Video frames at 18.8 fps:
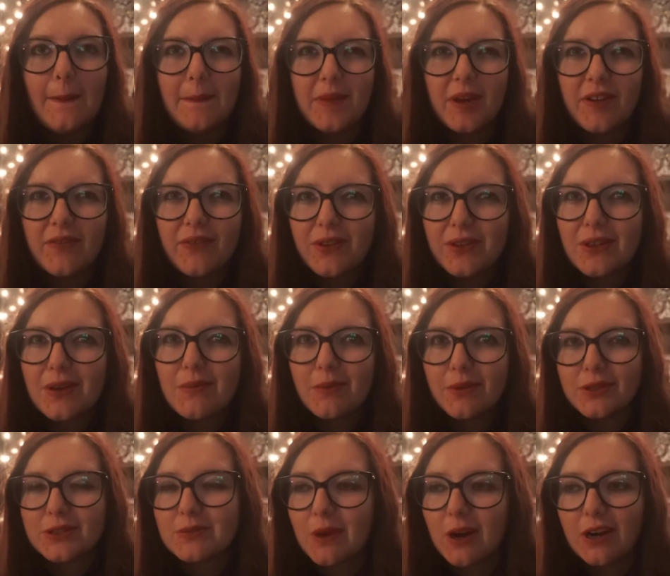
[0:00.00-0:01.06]
But for the
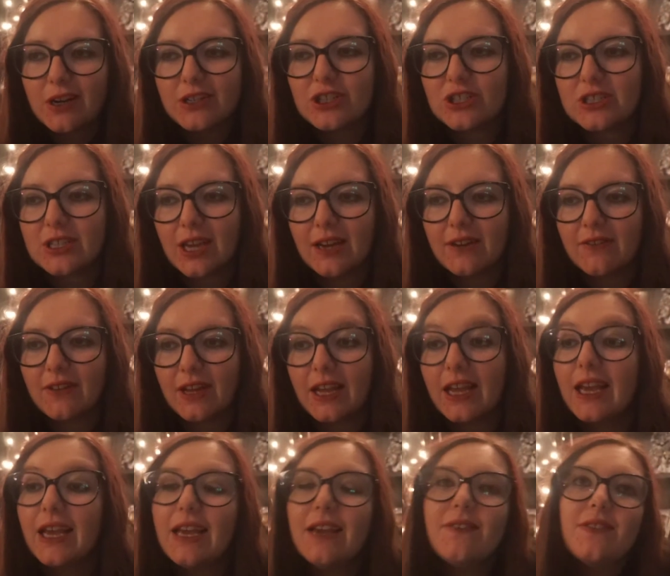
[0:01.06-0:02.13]
most part, it's just kind of
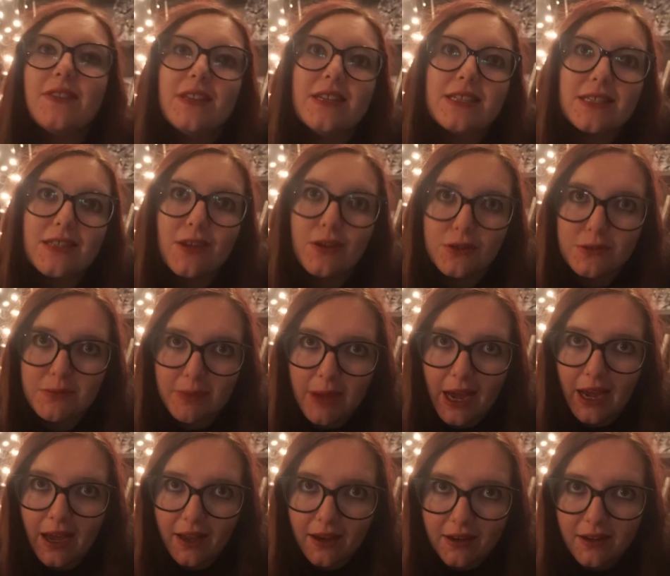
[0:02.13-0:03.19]
like, if this goes
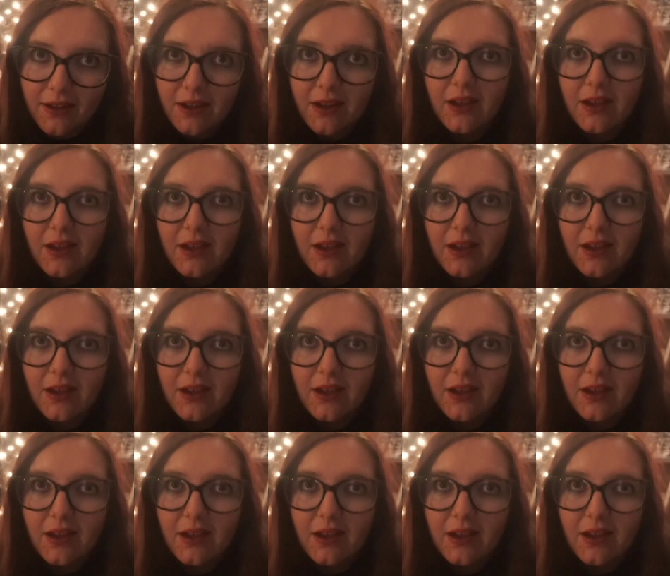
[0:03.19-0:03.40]
bad,